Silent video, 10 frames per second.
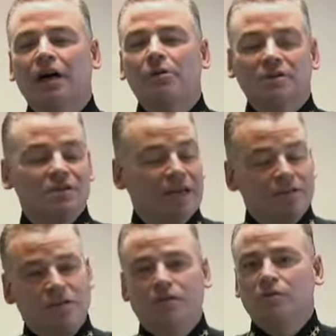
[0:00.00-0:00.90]
Conquest is
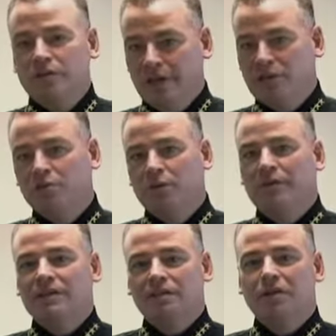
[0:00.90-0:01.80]
actually the first line
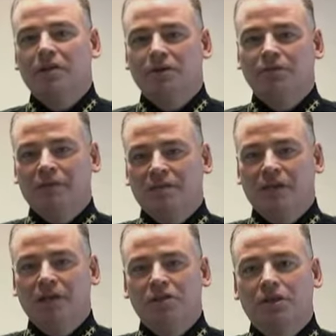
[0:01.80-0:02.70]
supervisor here in
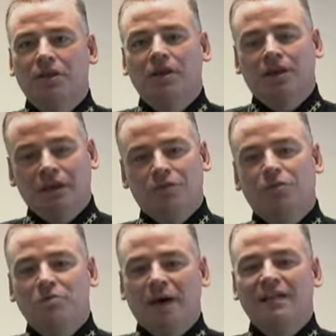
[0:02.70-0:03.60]
investigation and
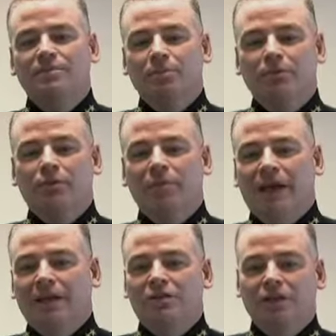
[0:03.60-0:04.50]
responsible for
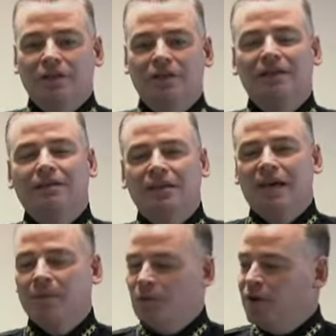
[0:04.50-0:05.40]
managing the day-to-day
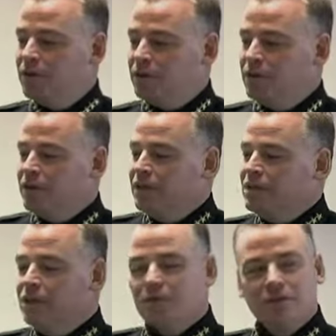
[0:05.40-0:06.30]
operation.
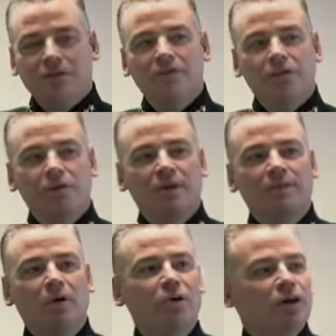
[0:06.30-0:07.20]
Sarge, tell us a little bit
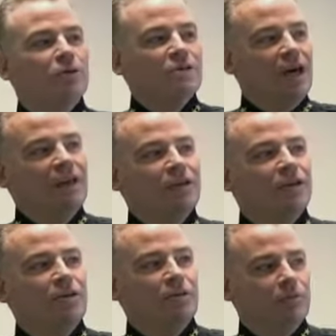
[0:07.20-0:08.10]
about what goes on in
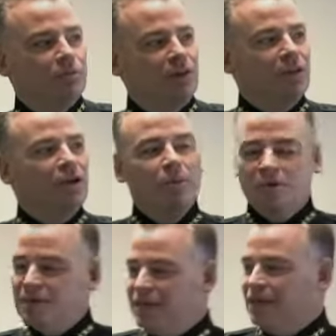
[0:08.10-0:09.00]
here and the number
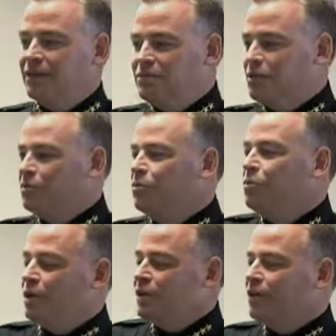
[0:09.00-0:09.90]
of detectives and
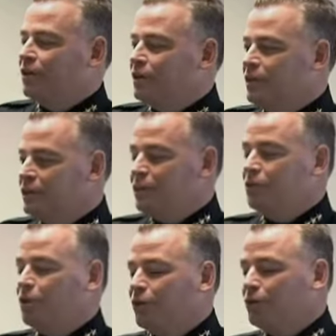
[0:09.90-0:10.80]
what it all that
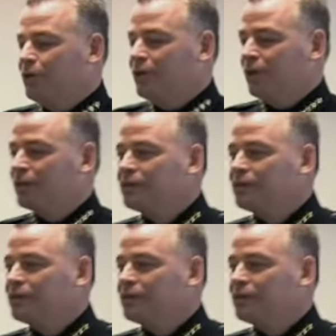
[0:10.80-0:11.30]
you all do in here.